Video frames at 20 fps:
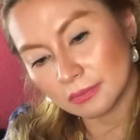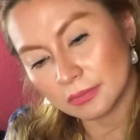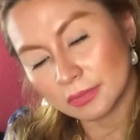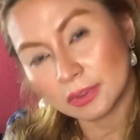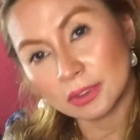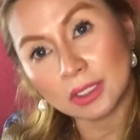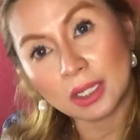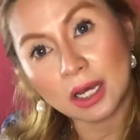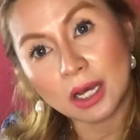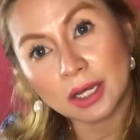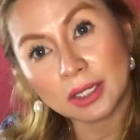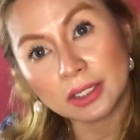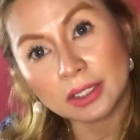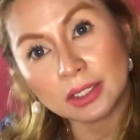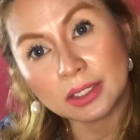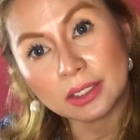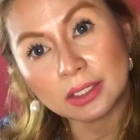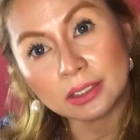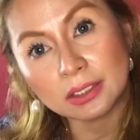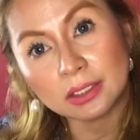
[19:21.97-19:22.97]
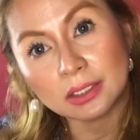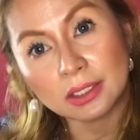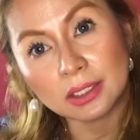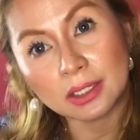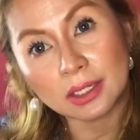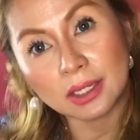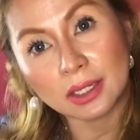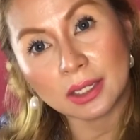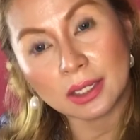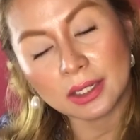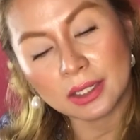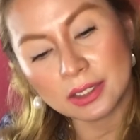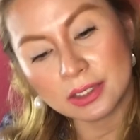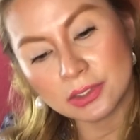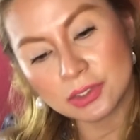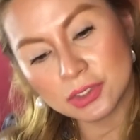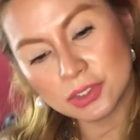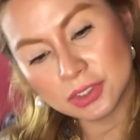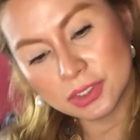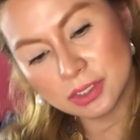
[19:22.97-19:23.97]
Locking it again
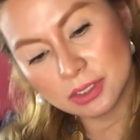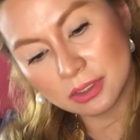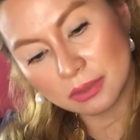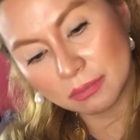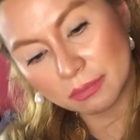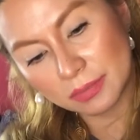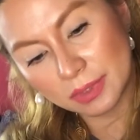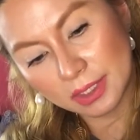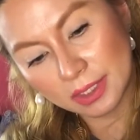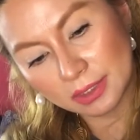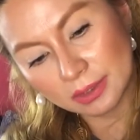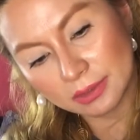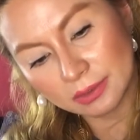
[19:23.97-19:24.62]
just a bit.